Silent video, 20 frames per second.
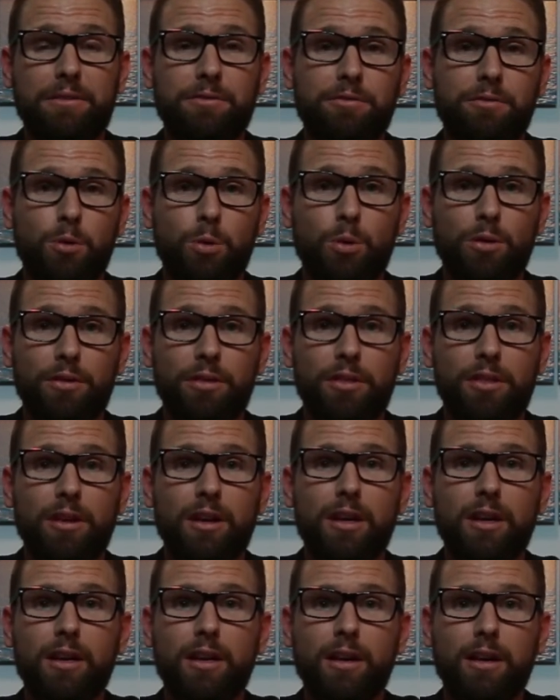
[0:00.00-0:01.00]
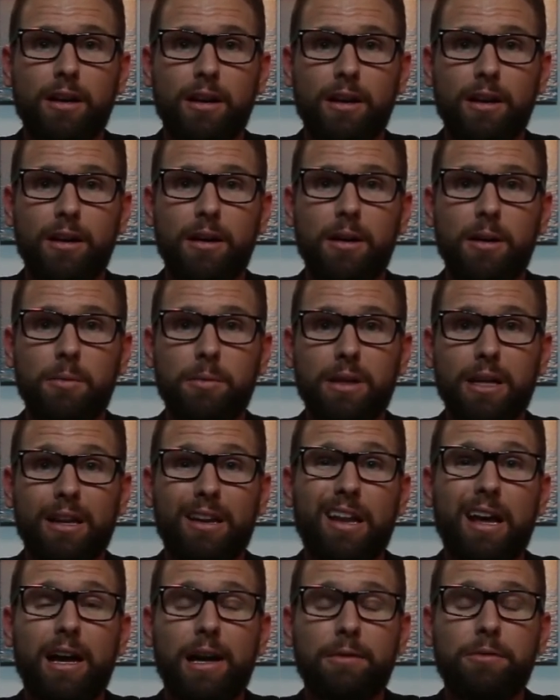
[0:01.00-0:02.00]
and forth, and a
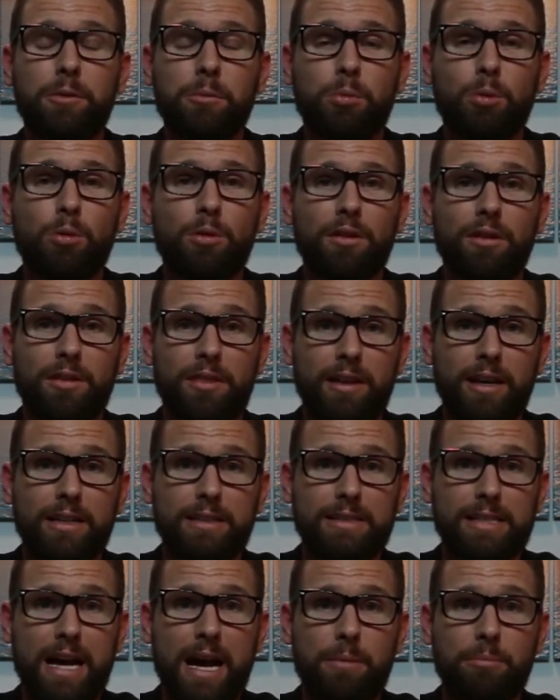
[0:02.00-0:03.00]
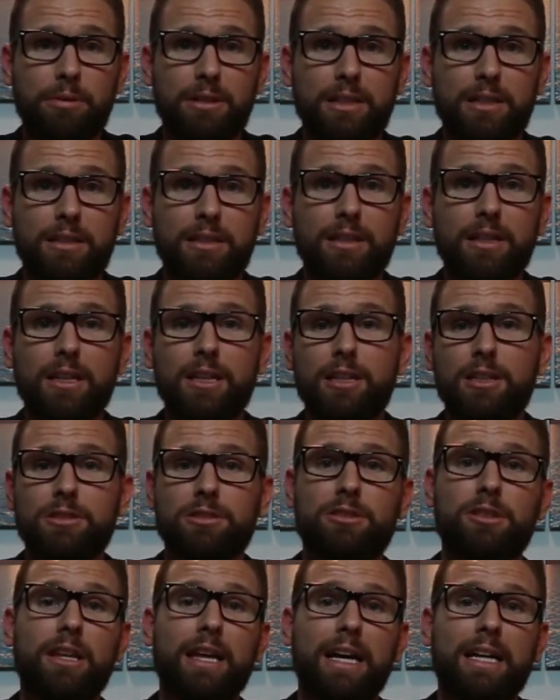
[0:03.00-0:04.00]
lot of important things happening.
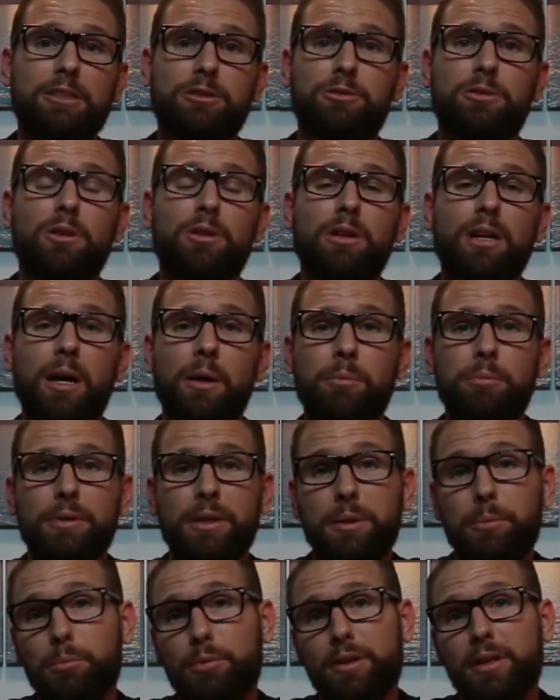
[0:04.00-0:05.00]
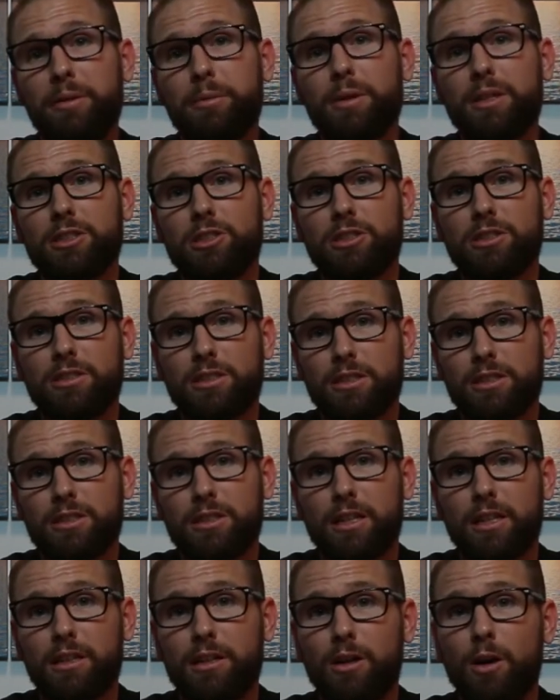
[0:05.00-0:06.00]
So the escrow company pretty much is just
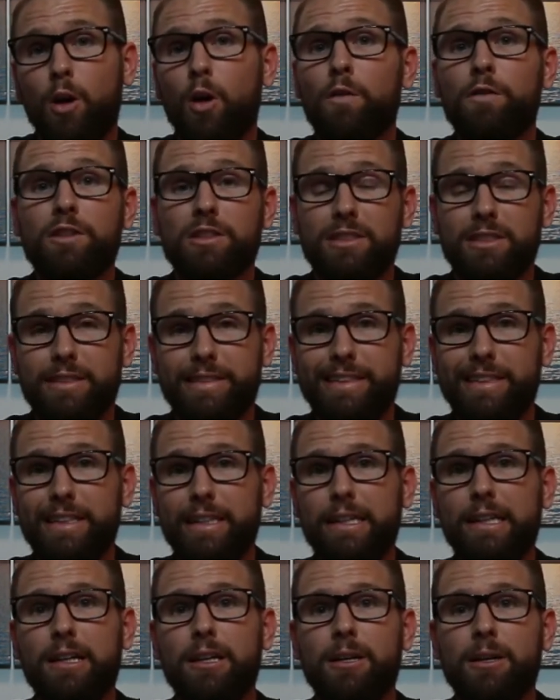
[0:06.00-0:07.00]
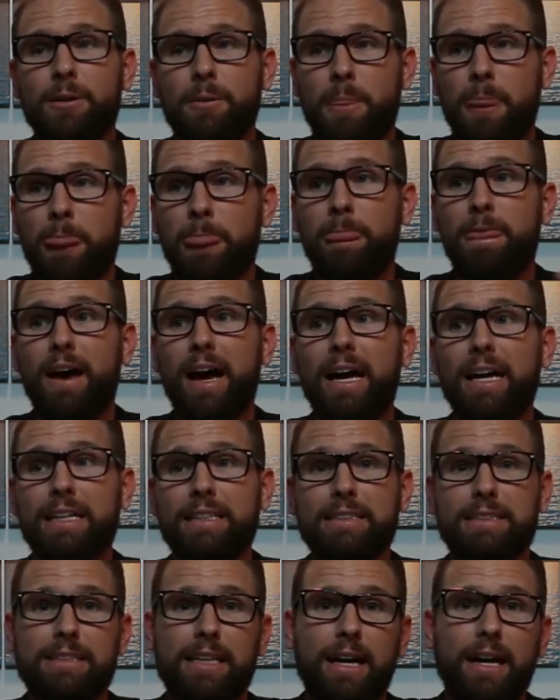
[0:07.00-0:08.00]
going to oversee that
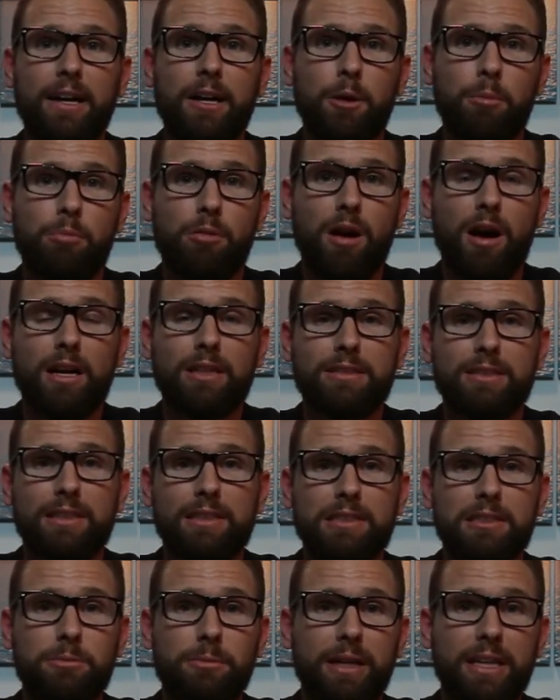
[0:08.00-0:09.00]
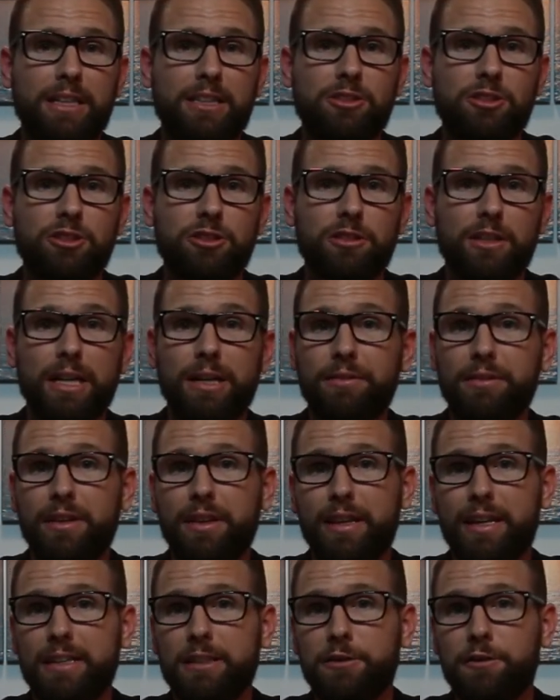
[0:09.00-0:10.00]
entire process, making sure
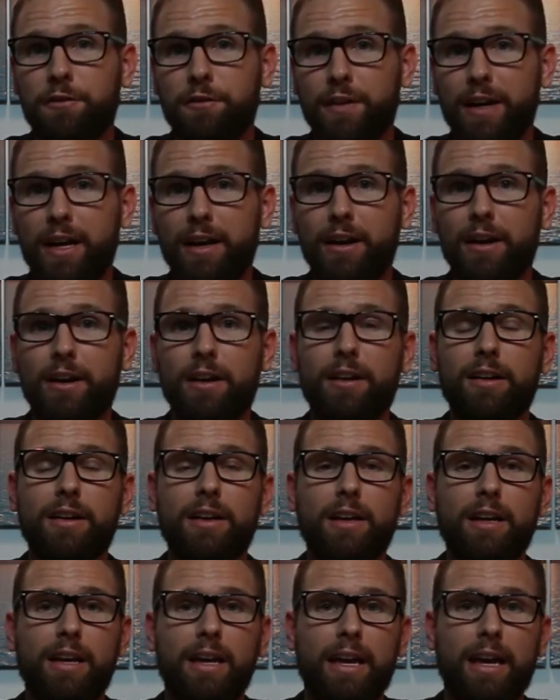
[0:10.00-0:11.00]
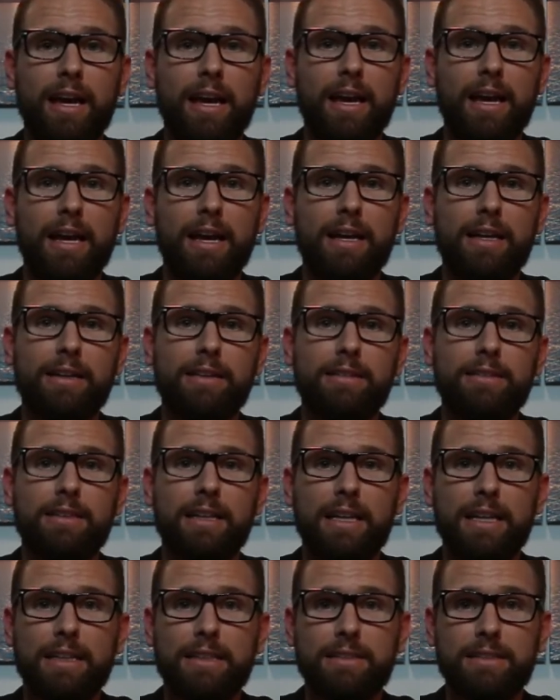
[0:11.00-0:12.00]
everything's fair
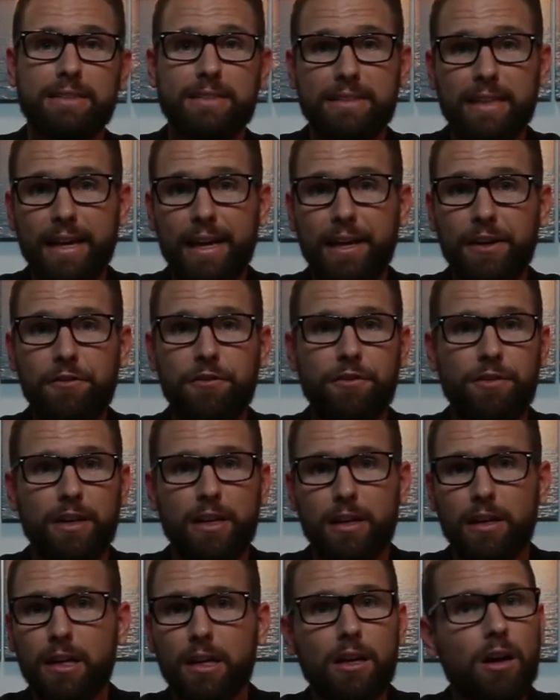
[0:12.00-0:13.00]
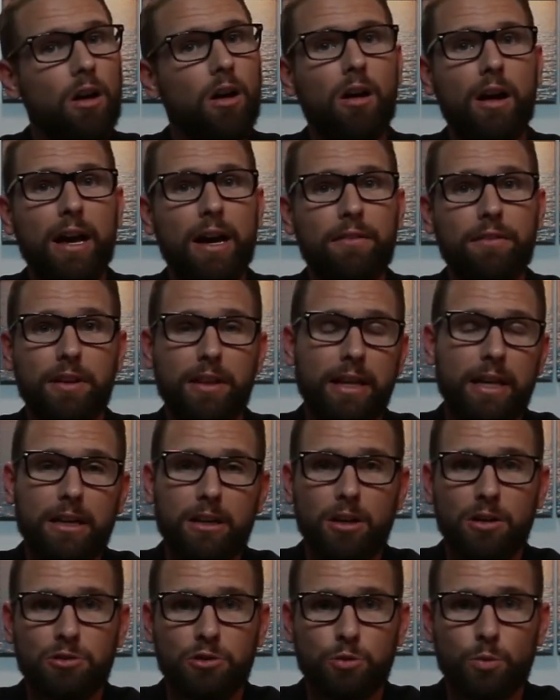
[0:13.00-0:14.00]
and safe and everything
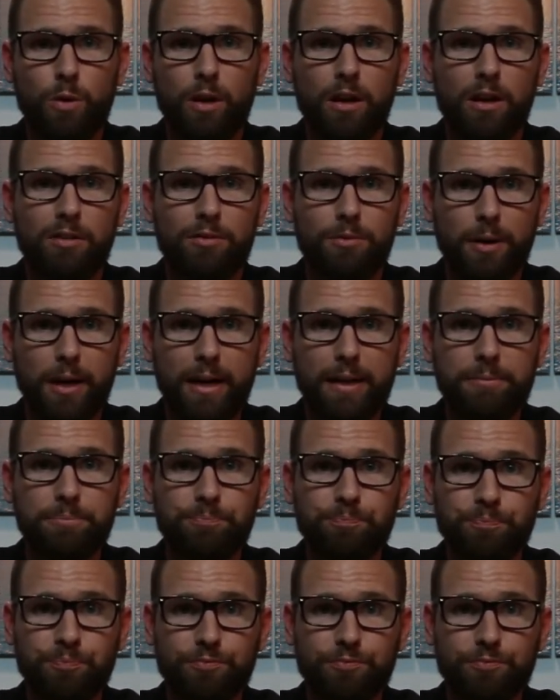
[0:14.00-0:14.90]
goes well, right?